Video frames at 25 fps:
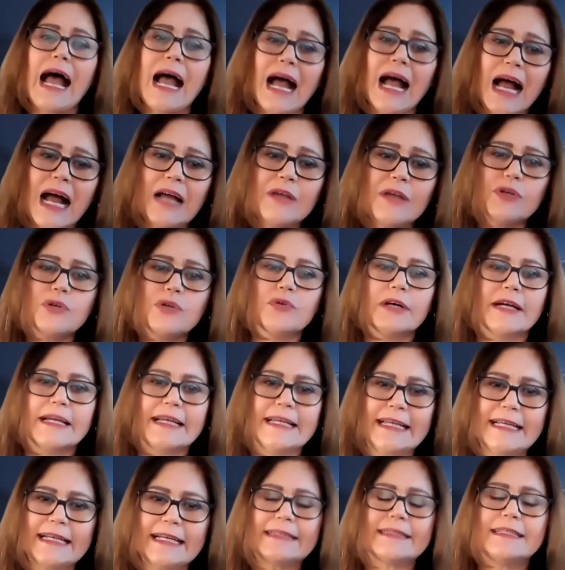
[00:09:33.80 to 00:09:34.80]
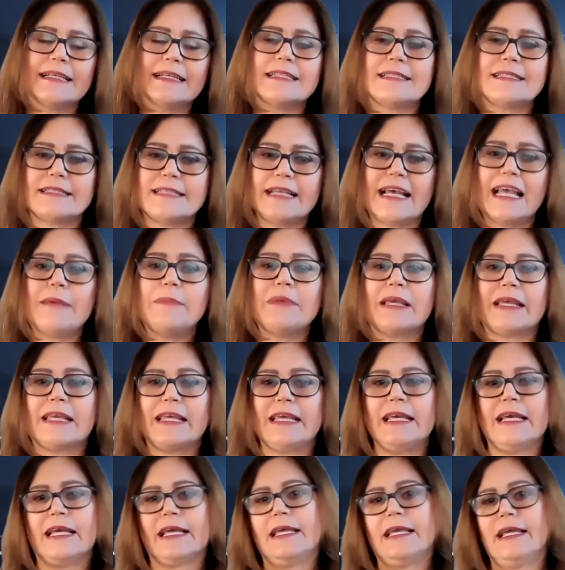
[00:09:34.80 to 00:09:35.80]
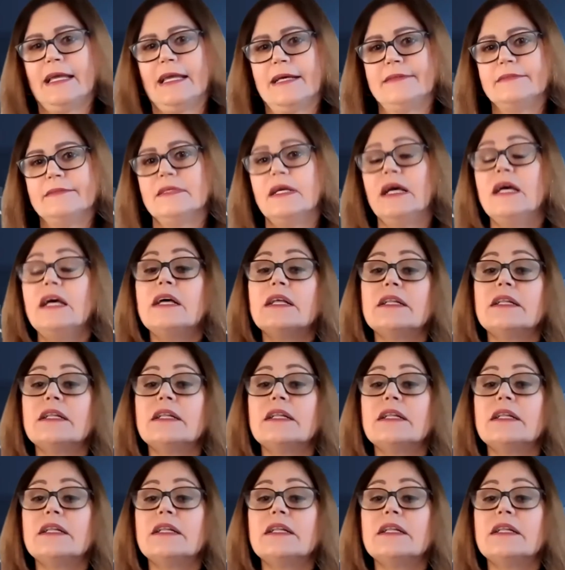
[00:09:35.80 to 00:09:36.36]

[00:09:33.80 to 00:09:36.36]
You hit the same key again.